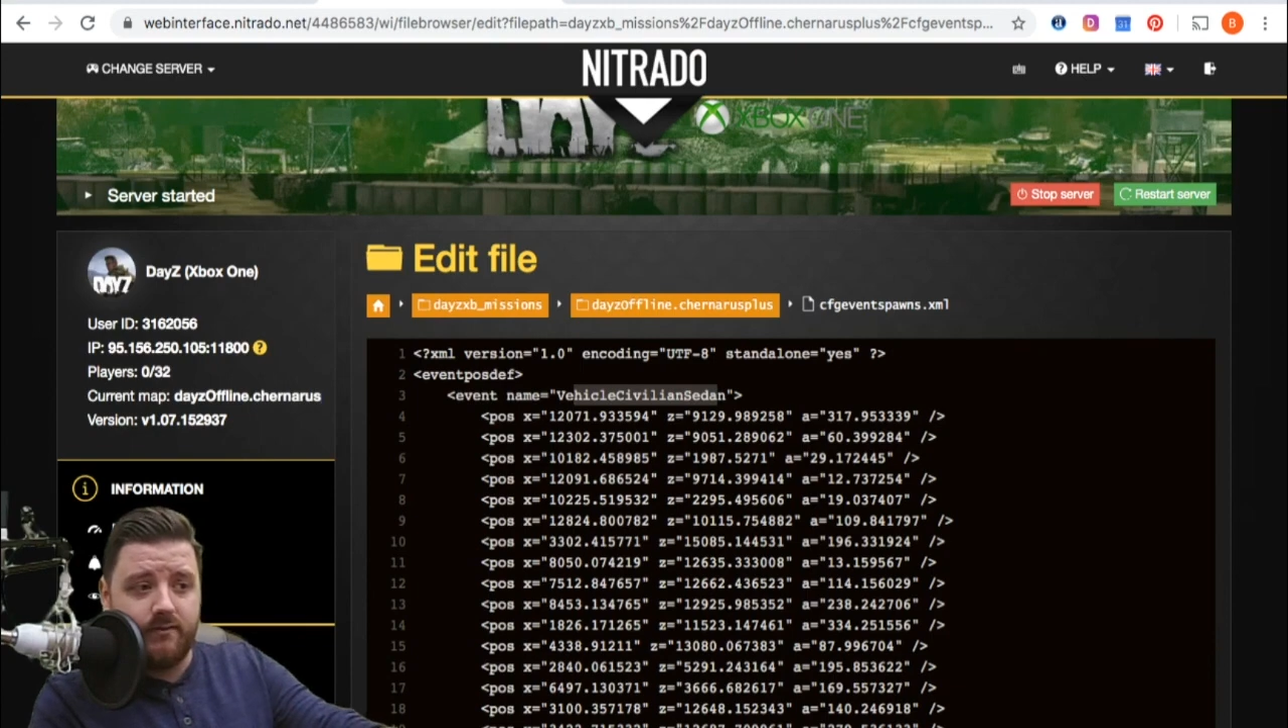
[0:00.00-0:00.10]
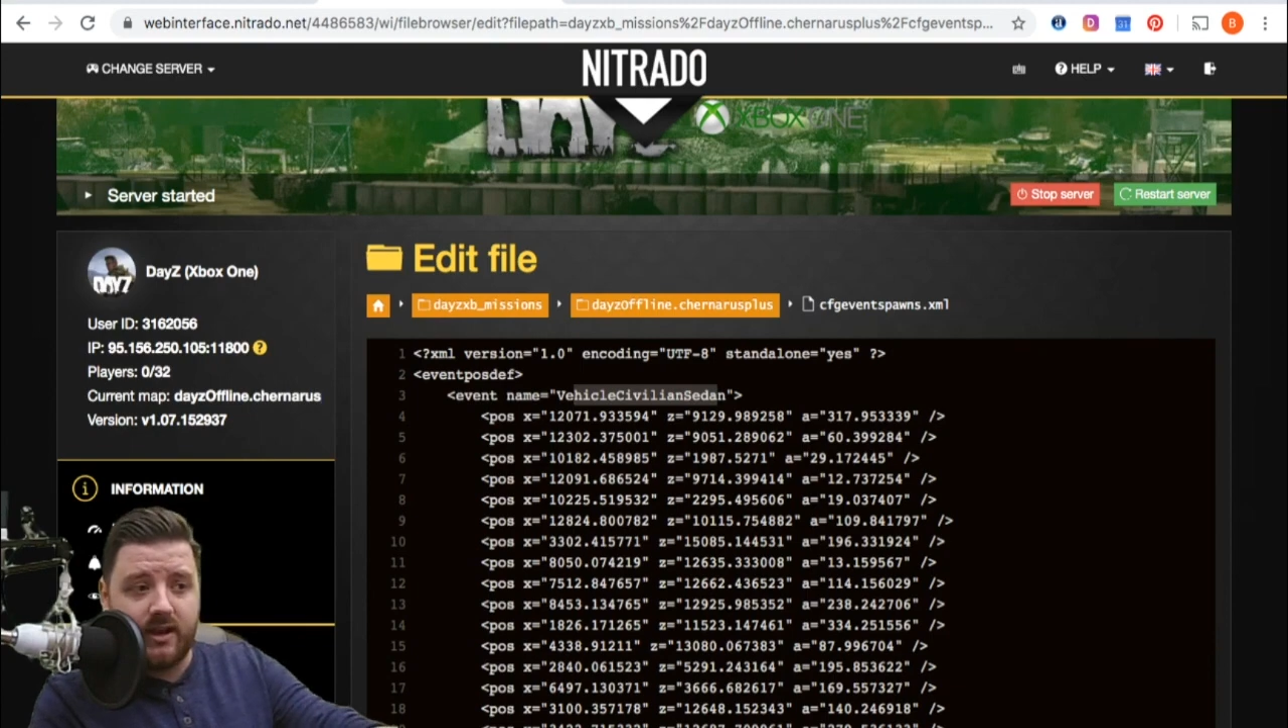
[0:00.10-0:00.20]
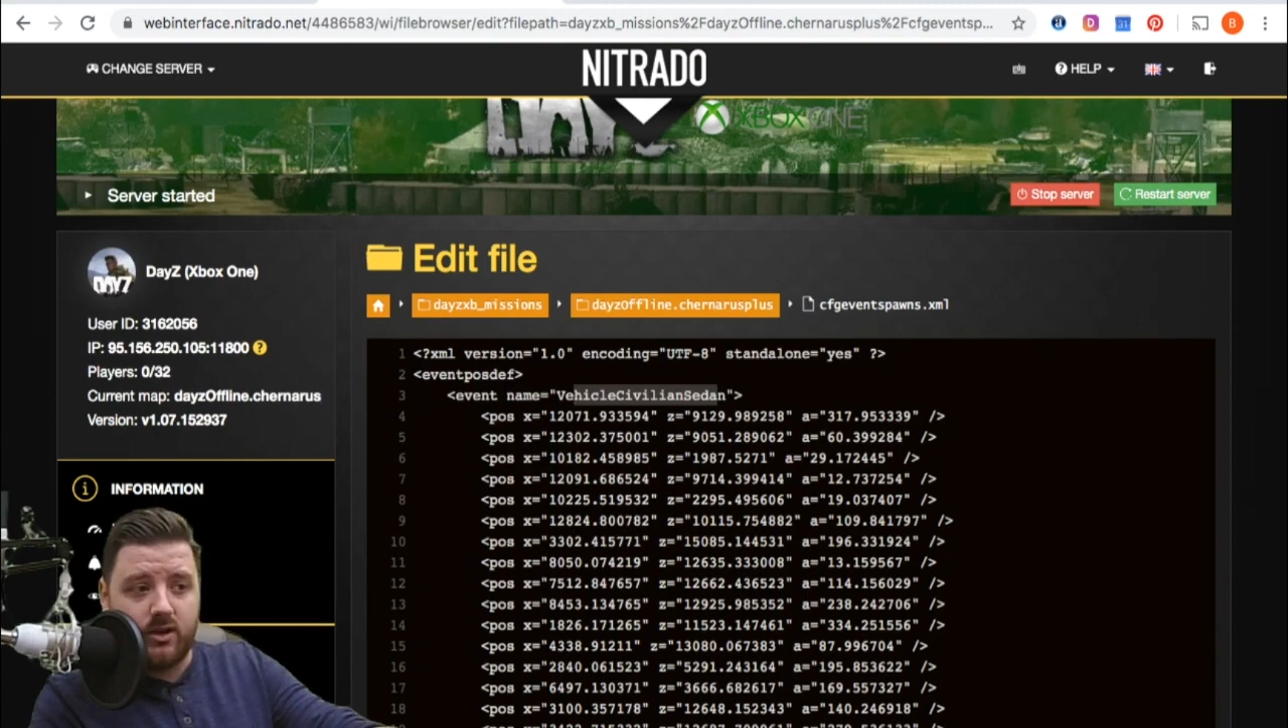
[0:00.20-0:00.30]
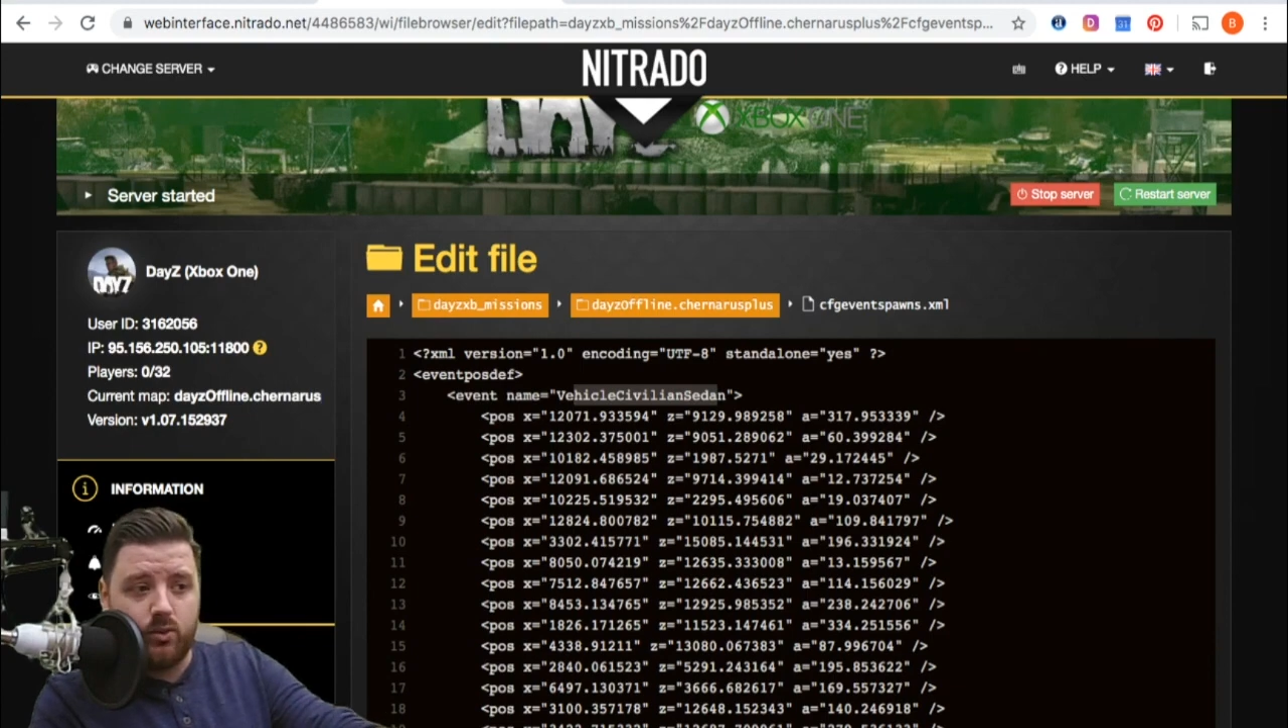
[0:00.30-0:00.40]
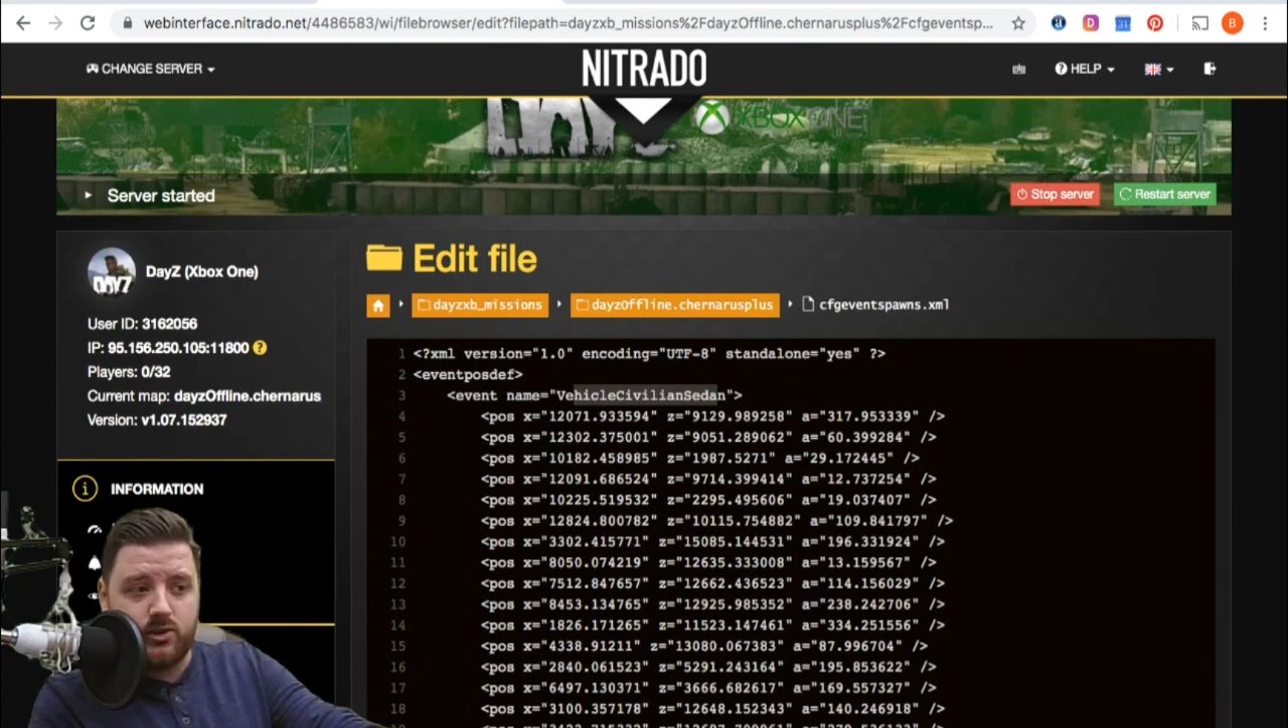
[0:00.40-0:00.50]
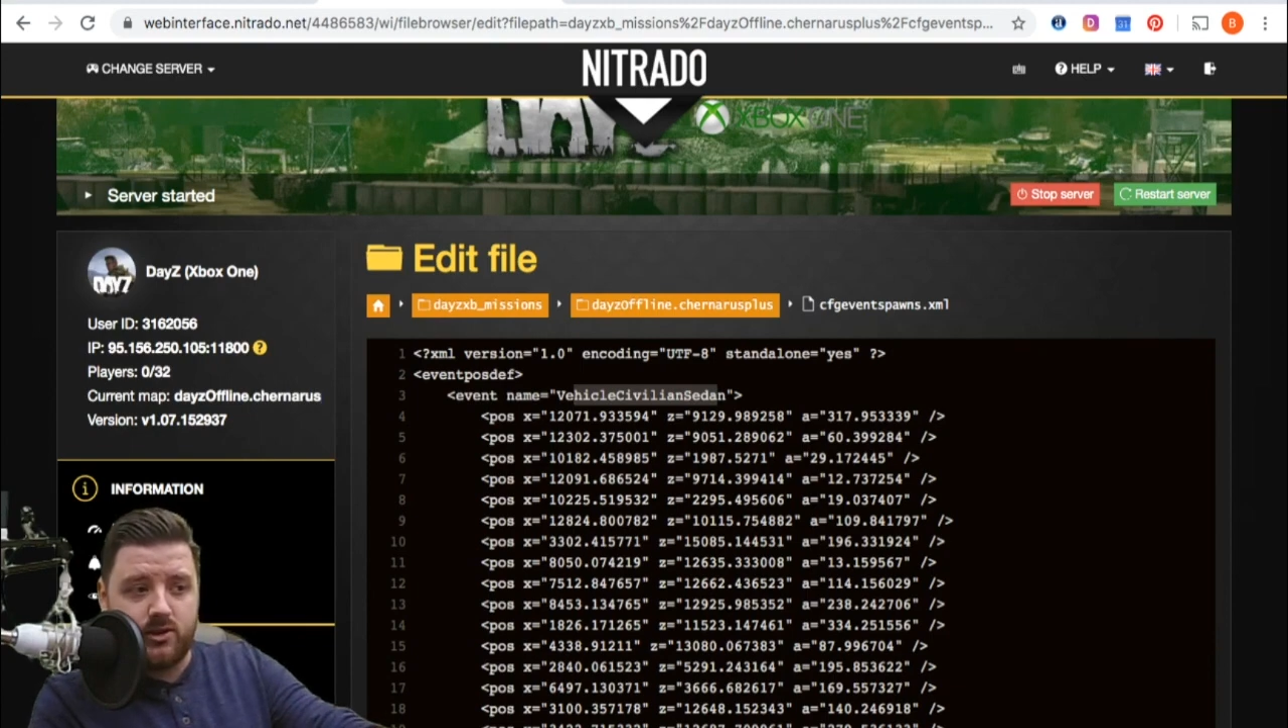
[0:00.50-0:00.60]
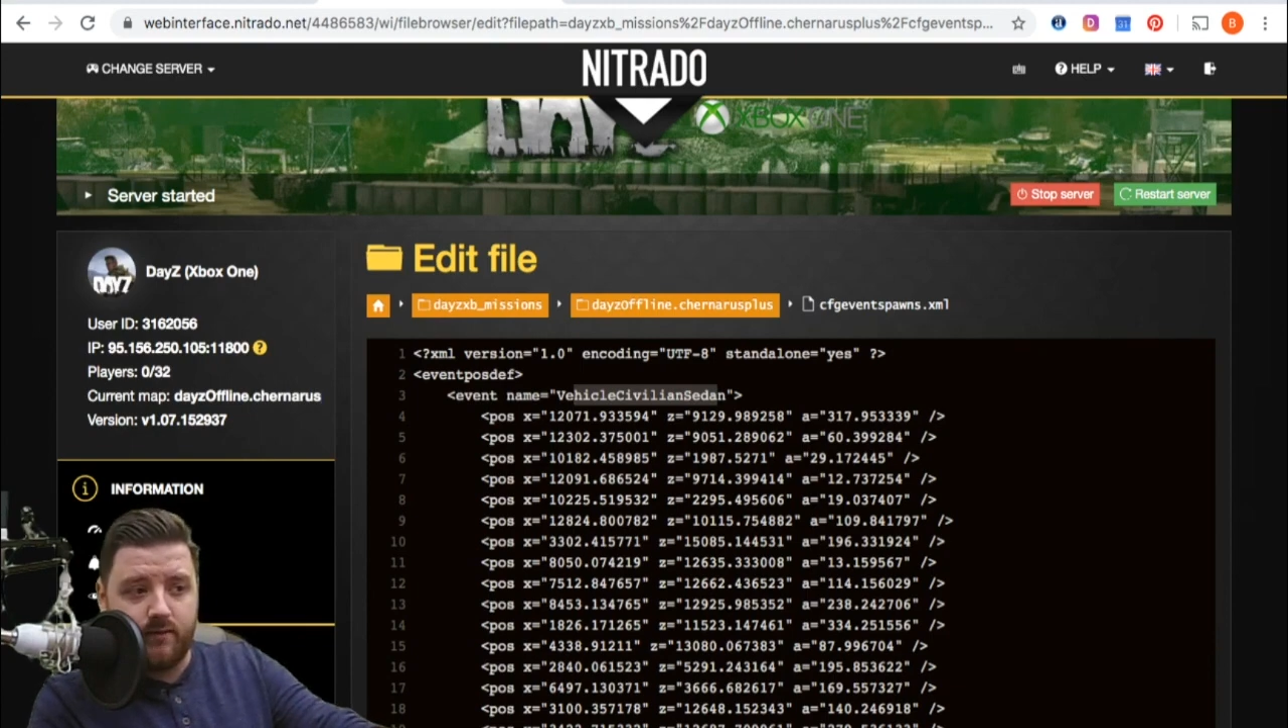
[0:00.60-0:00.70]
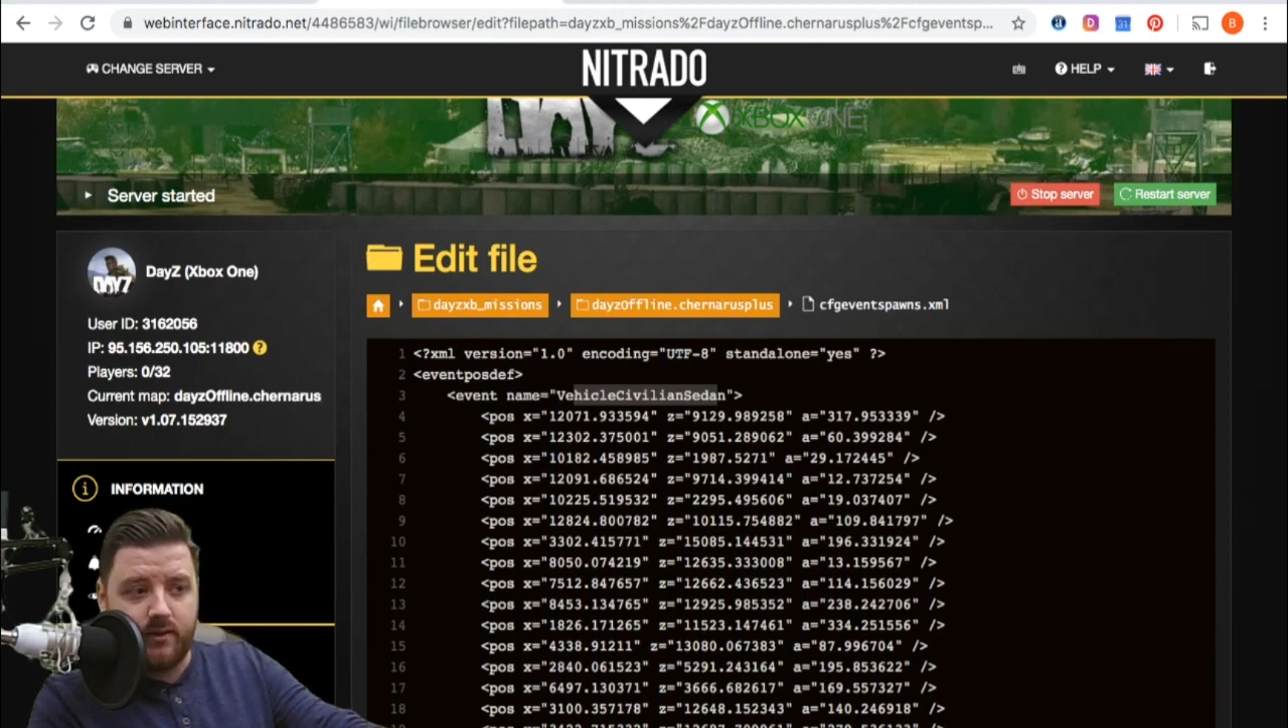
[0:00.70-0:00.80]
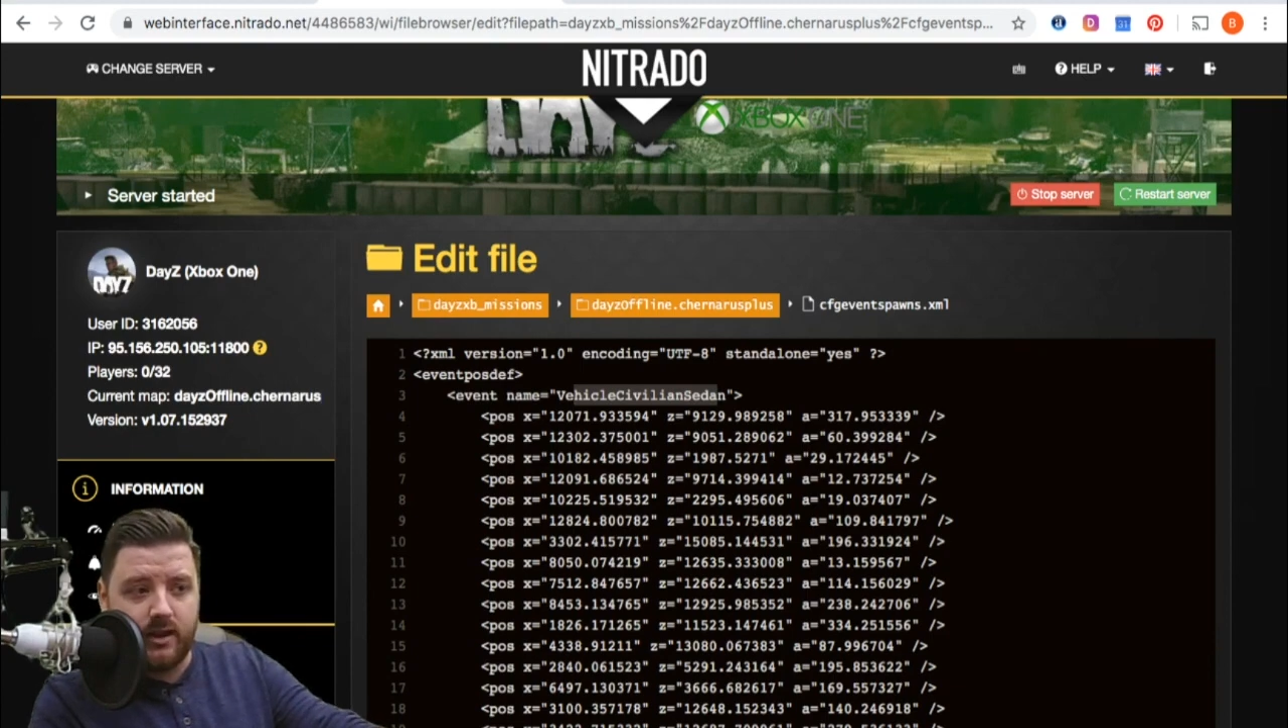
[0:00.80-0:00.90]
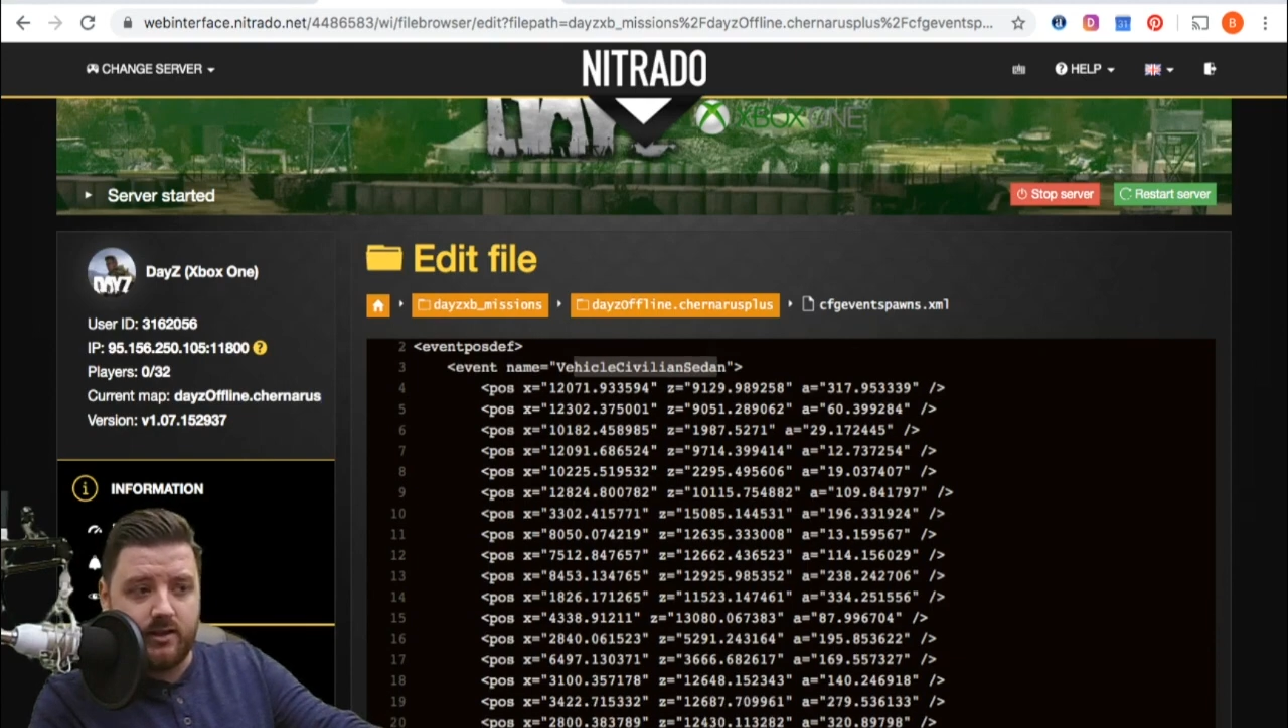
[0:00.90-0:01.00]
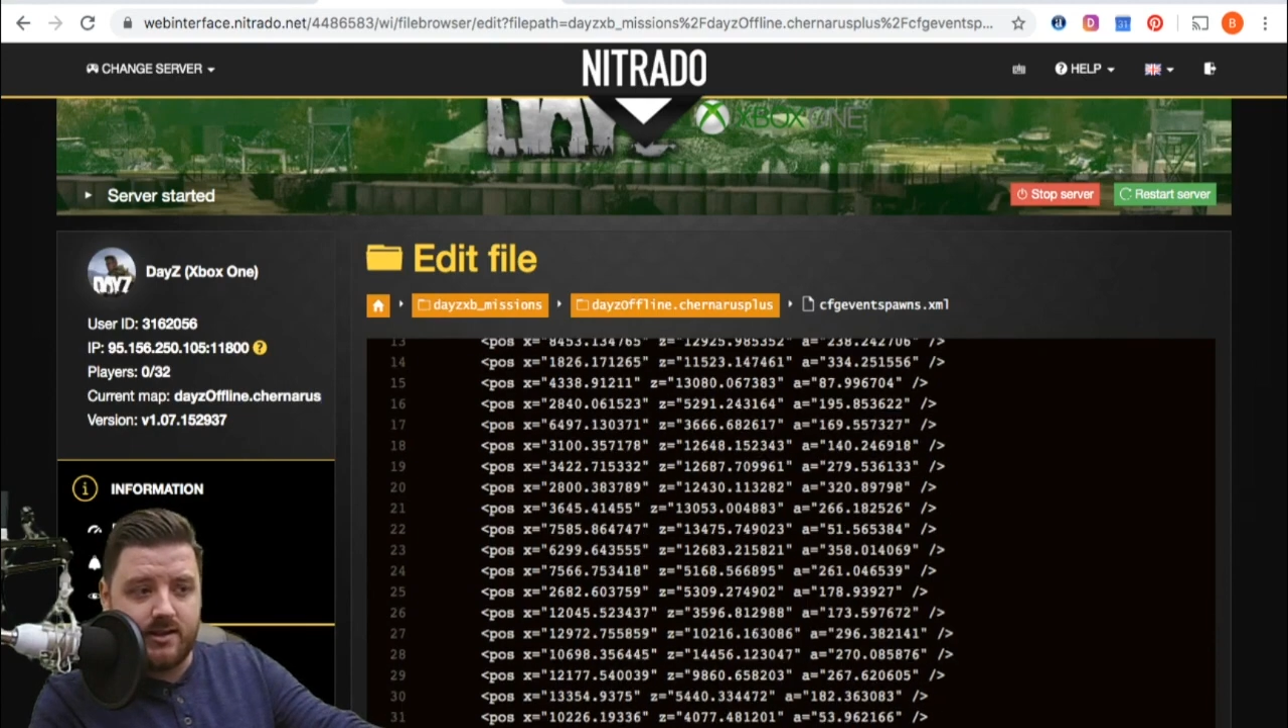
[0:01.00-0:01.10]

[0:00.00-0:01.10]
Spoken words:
vehicle, civilian,